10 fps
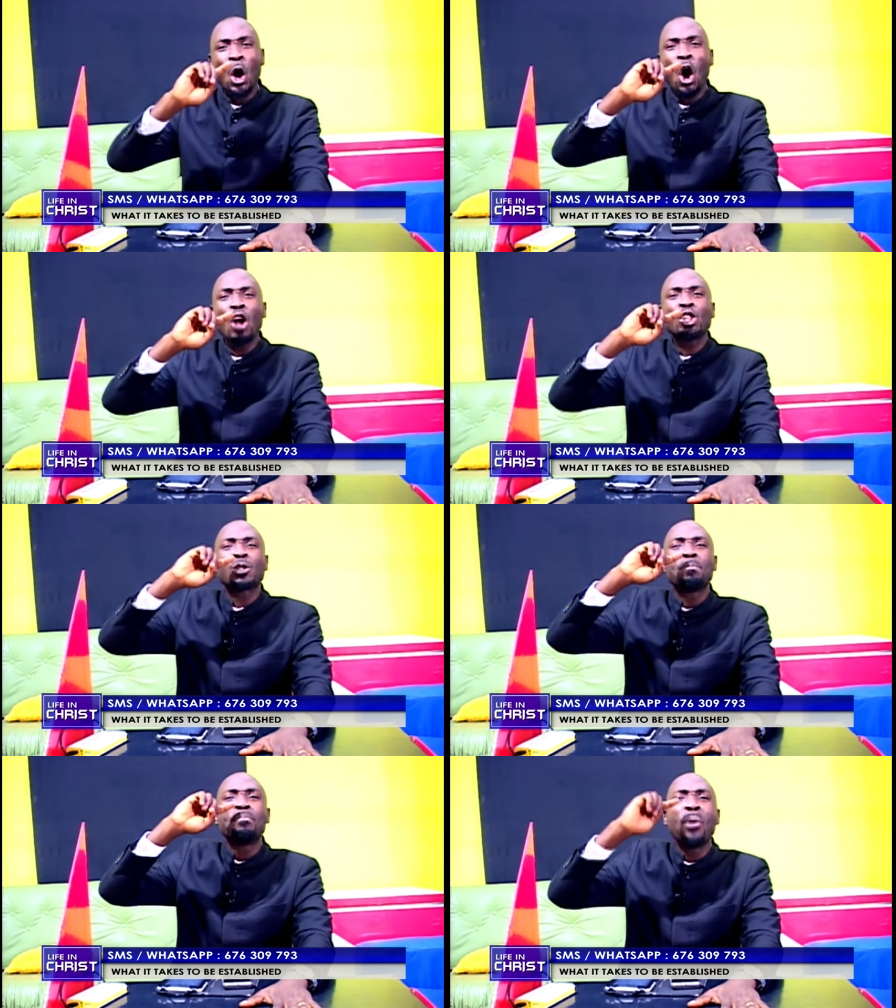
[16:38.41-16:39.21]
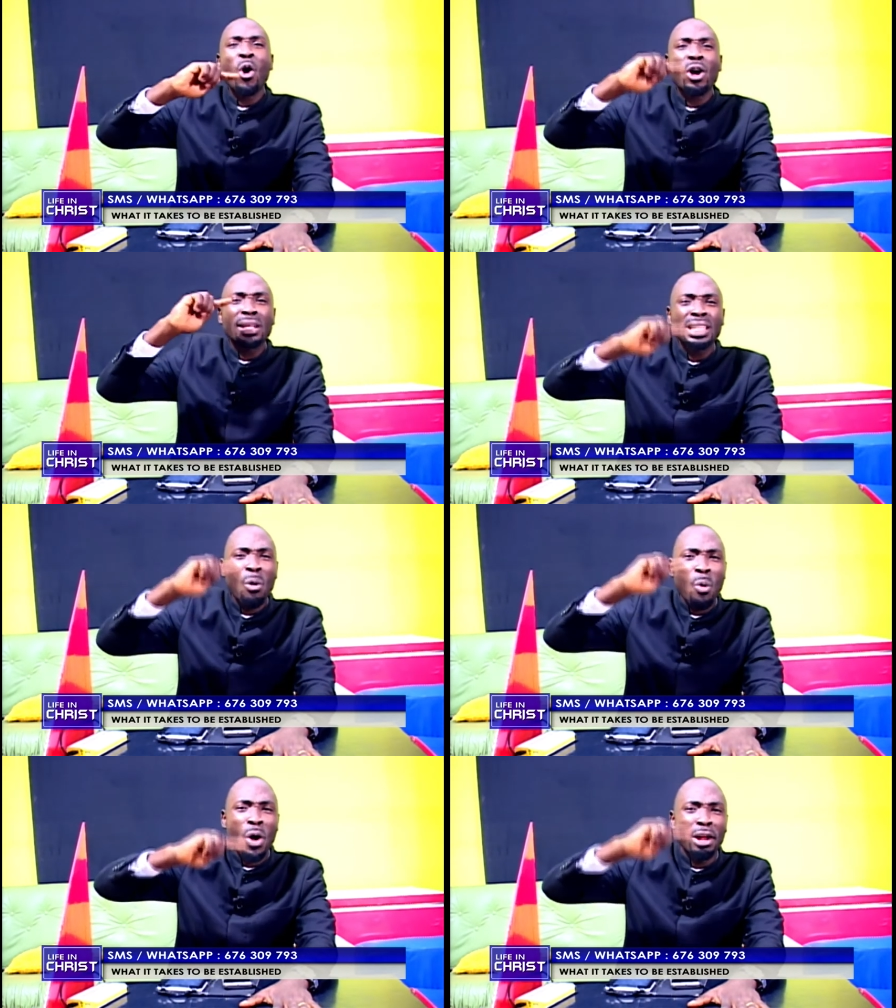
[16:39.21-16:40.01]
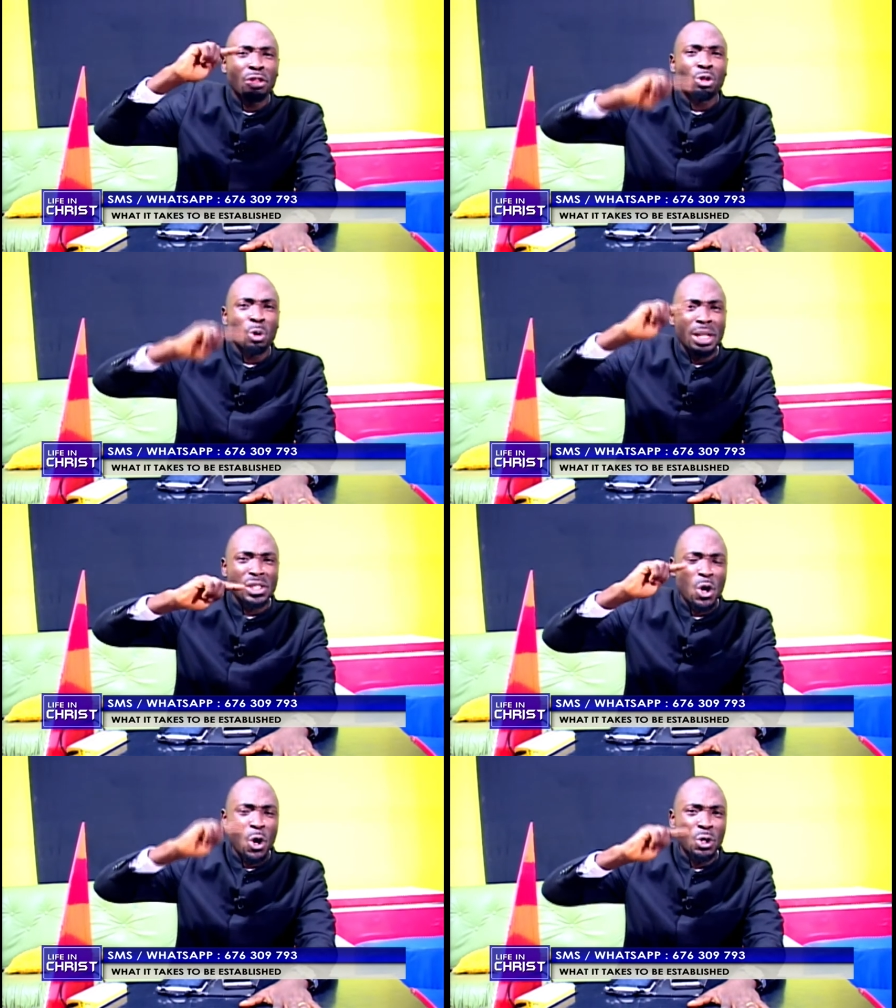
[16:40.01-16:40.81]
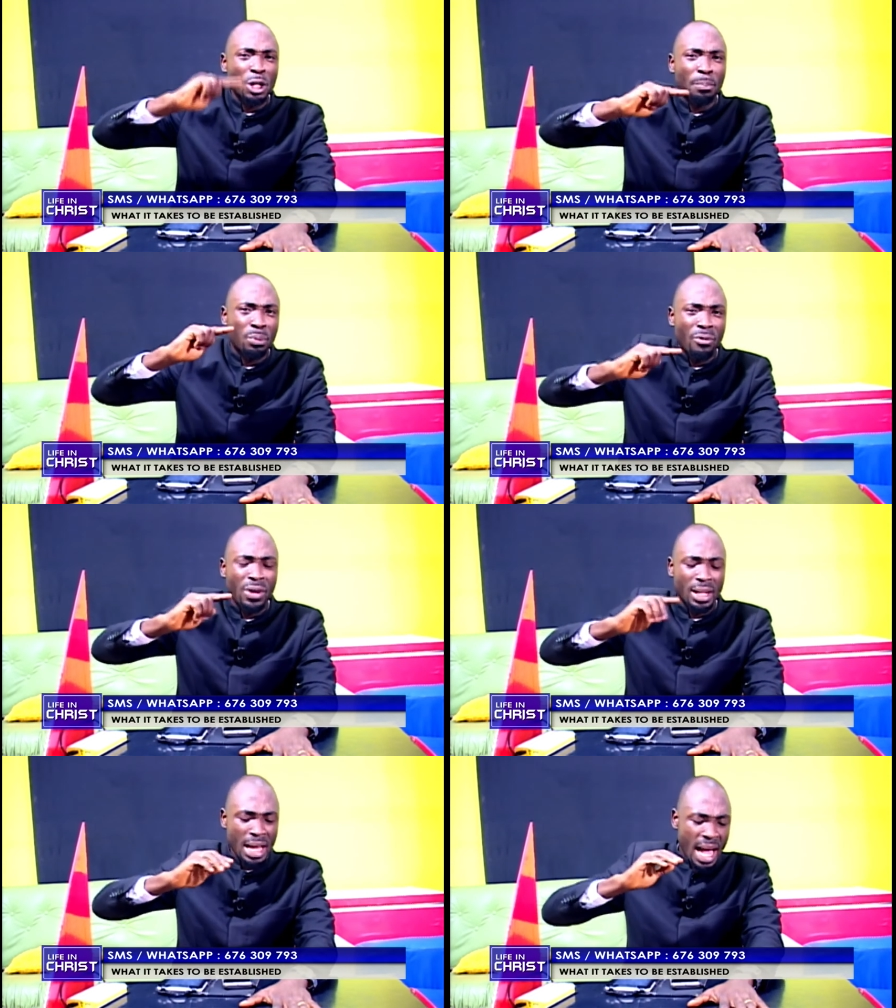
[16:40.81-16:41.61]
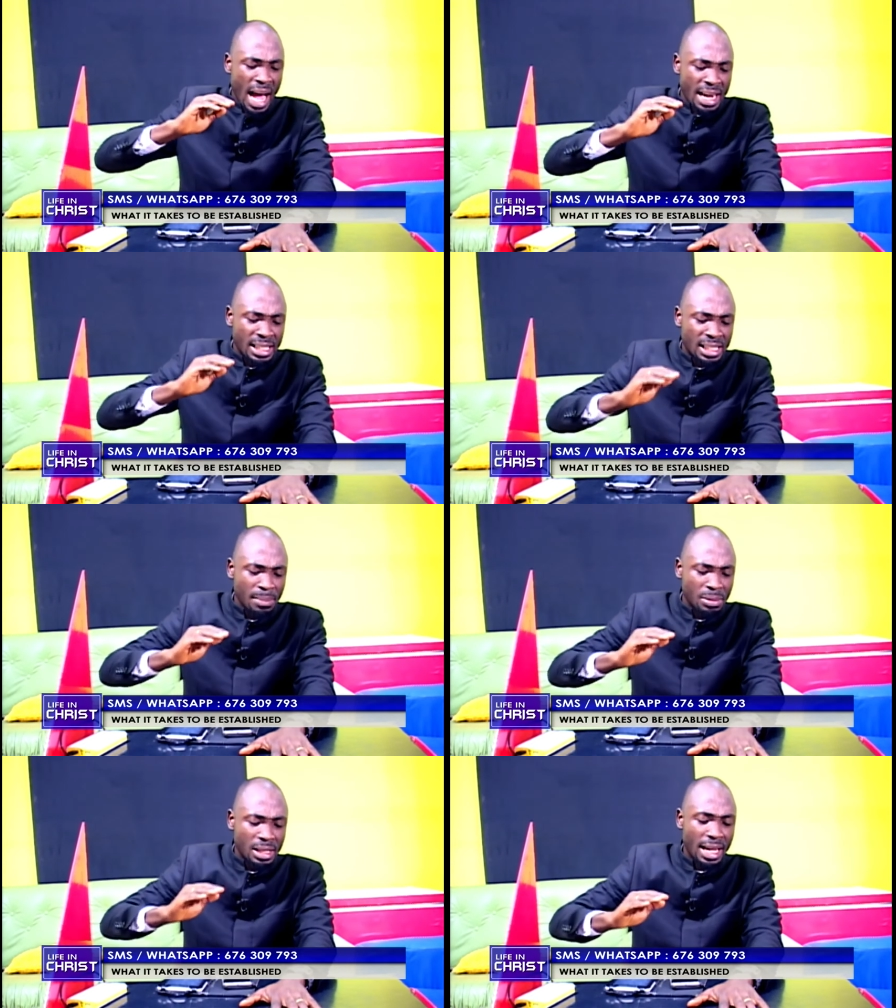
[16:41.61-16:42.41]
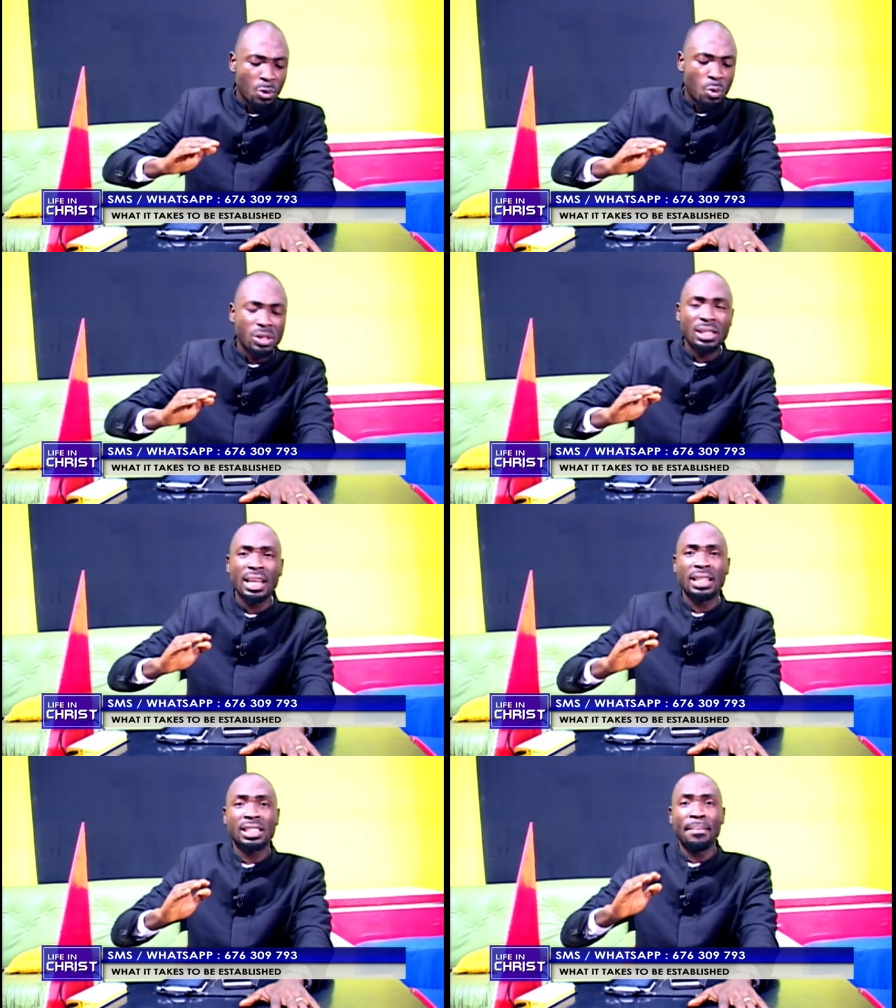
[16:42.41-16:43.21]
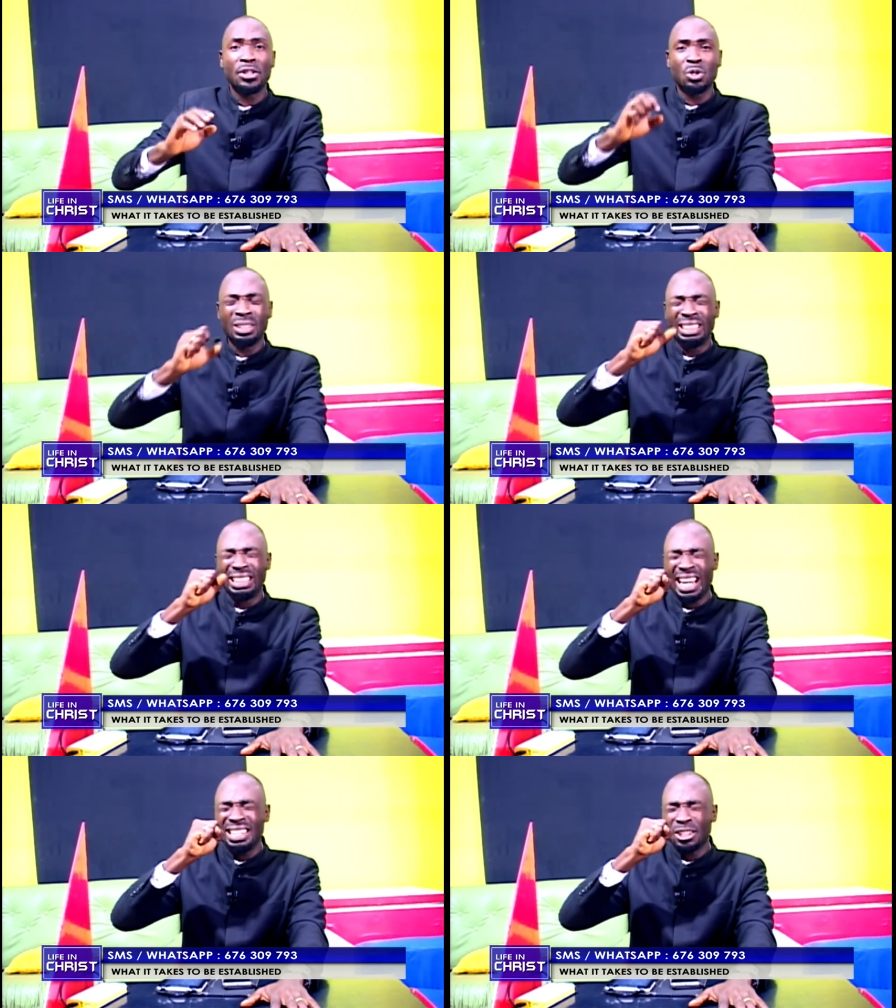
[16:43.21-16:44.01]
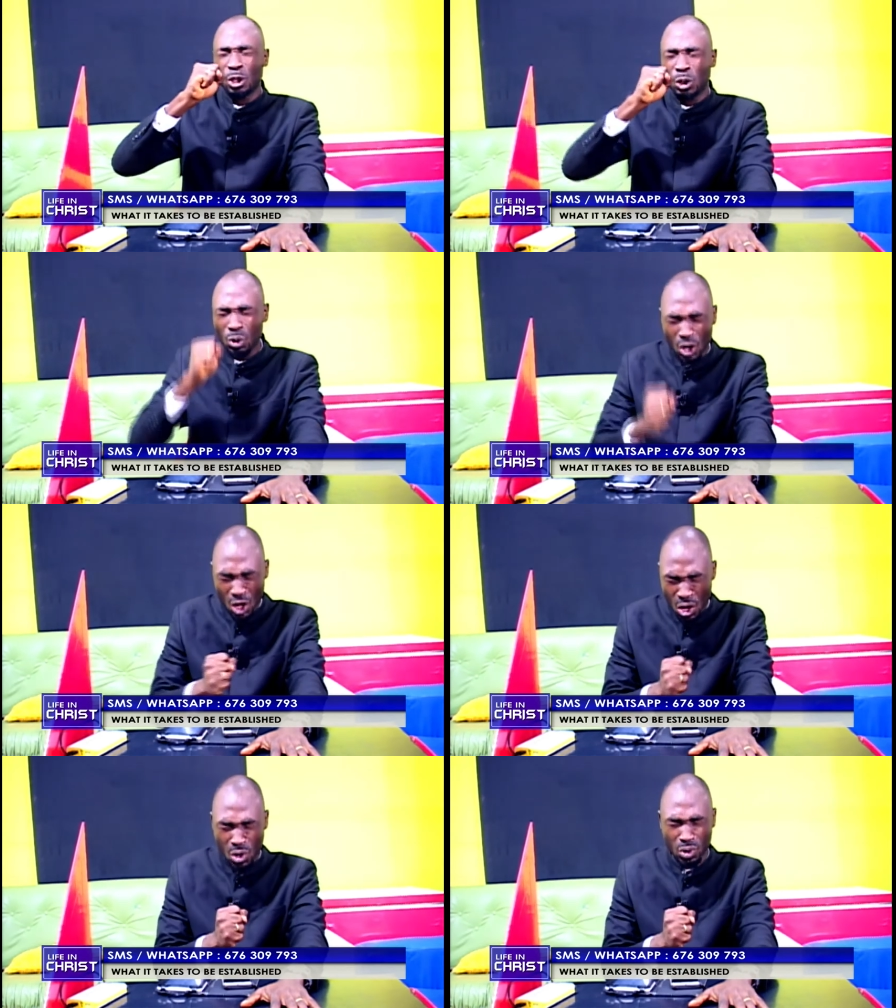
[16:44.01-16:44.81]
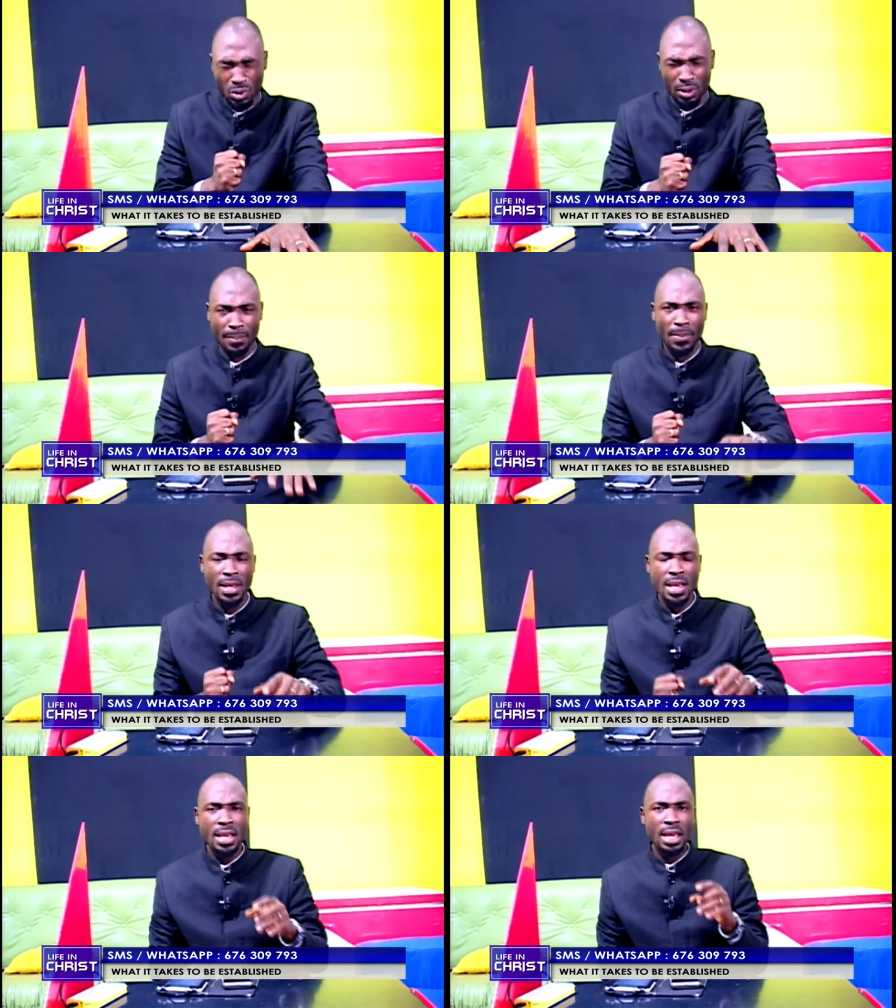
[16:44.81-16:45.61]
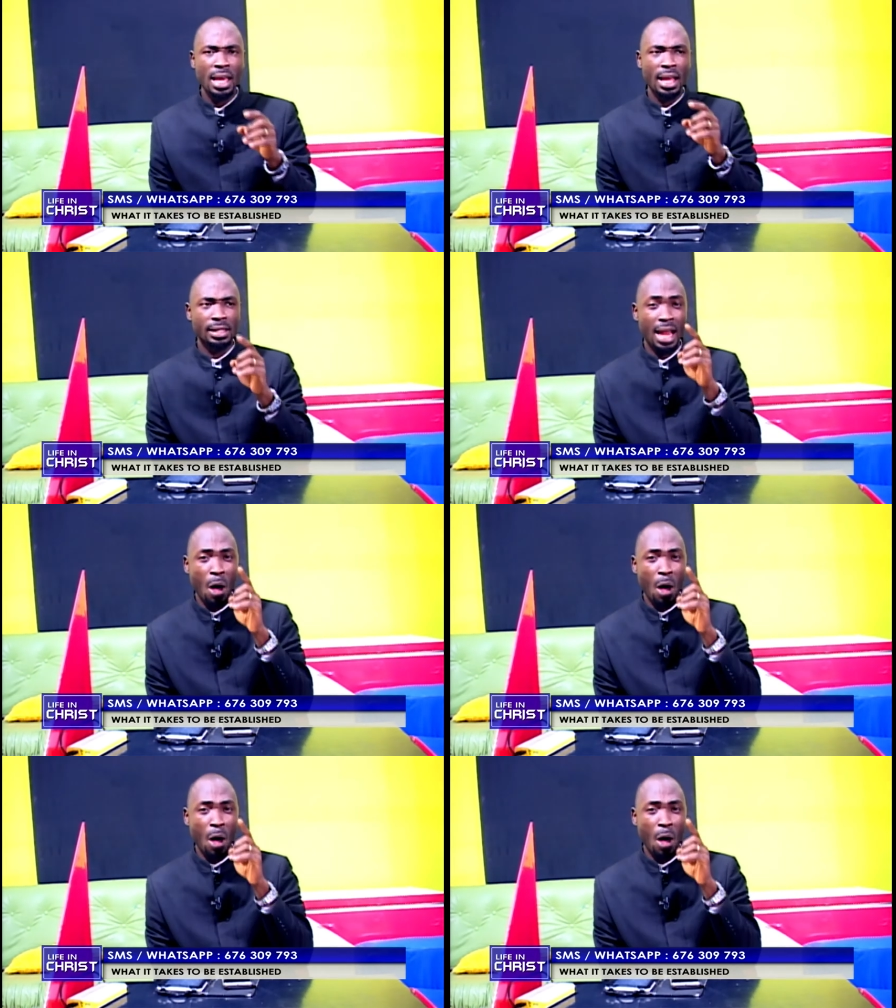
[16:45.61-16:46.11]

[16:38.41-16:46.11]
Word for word: God spoke the word through his honored prophet. And it seems like it wasn't established. So Daniel took on and said,